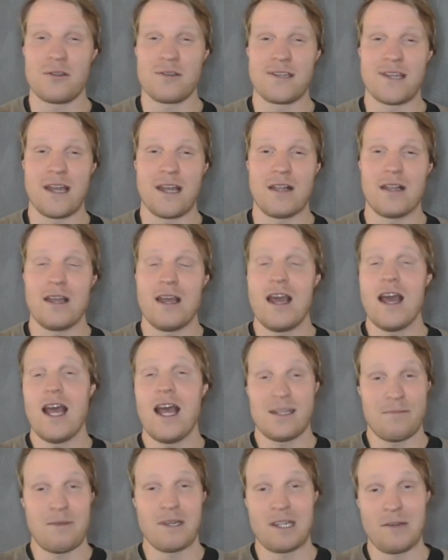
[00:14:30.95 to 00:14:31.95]
to sell,
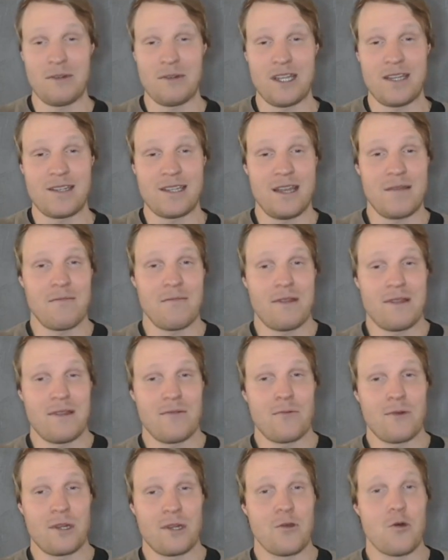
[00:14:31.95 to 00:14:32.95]
especially with this team
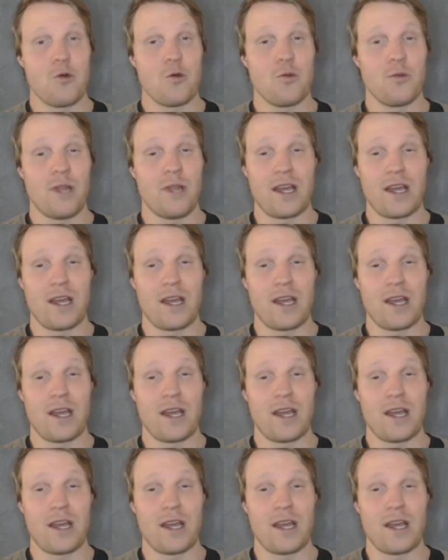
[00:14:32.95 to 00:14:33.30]
with no